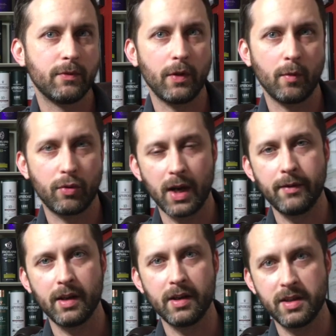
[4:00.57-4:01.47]
for their
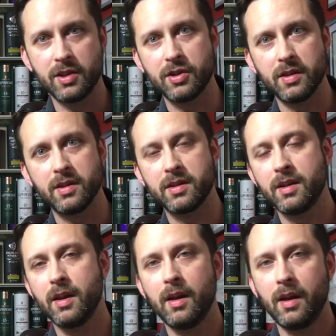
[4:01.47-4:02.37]
private editions,
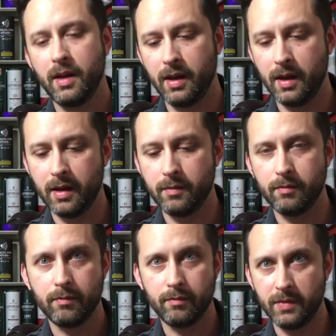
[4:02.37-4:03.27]

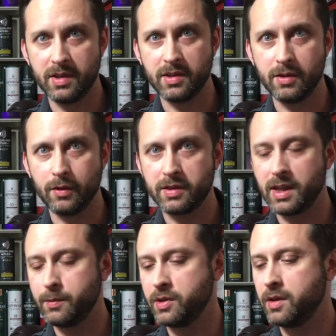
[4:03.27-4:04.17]
and this is no
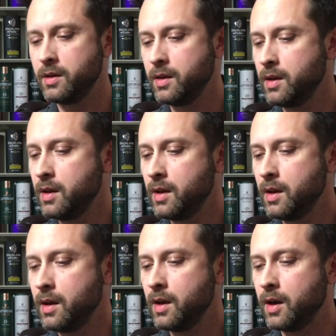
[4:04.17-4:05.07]
exception.
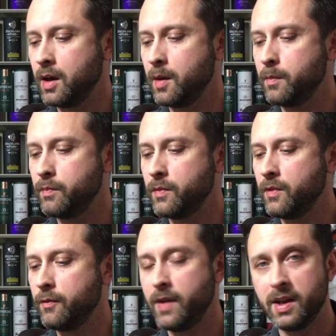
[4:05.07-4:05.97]

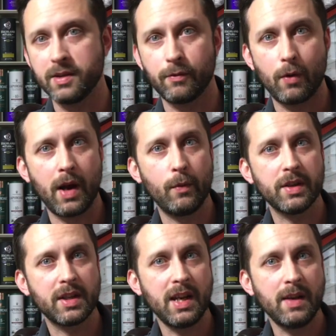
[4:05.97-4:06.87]
Fans of rye
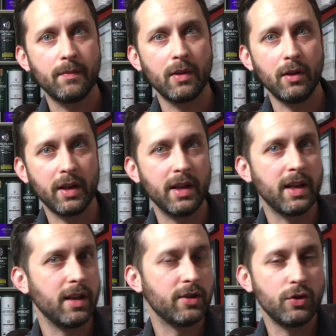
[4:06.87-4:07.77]
whiskey looking to
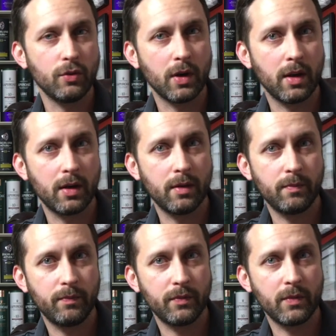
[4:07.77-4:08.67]
get into
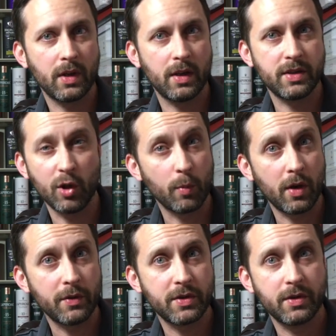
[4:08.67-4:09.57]
single
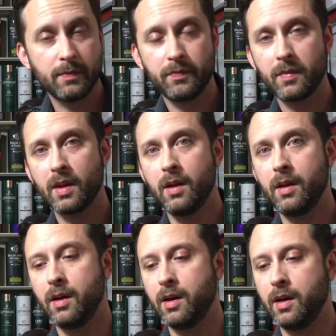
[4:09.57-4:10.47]
malts,
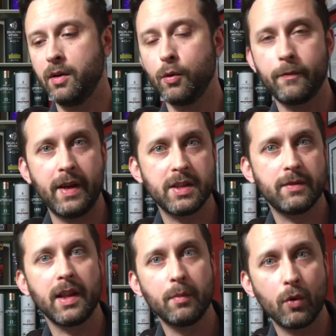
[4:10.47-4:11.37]
or fans
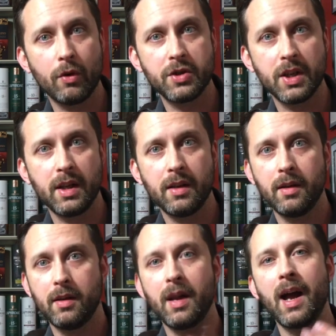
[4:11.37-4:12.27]
of Glenmorangie,
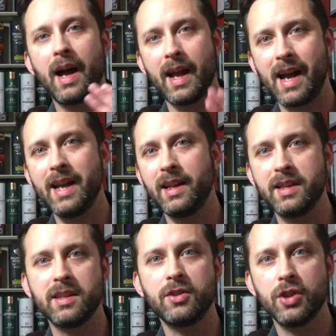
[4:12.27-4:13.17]
I highly
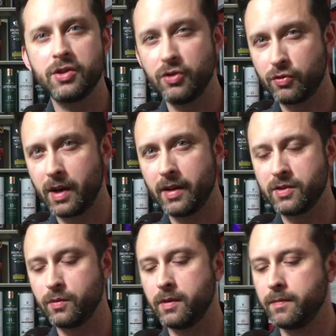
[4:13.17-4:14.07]
suggest you try
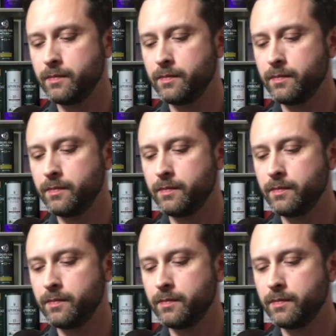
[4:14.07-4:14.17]
this one.